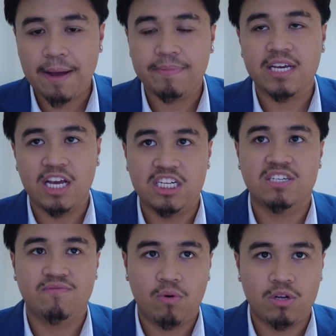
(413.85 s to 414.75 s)

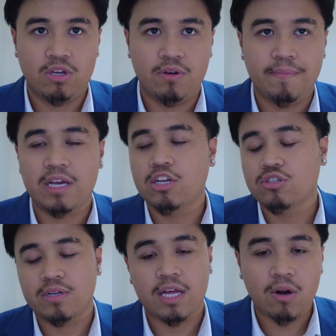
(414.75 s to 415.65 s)
application for you and making
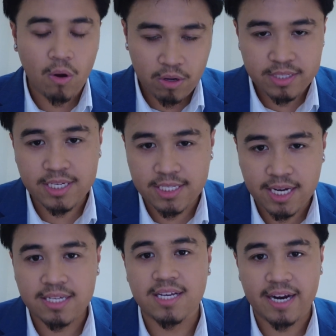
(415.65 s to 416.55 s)
sure that all
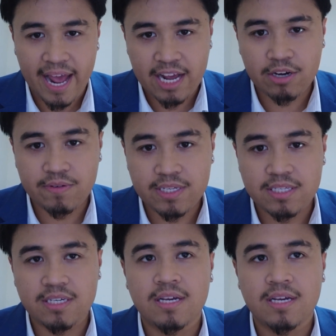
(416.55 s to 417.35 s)
details are accurate.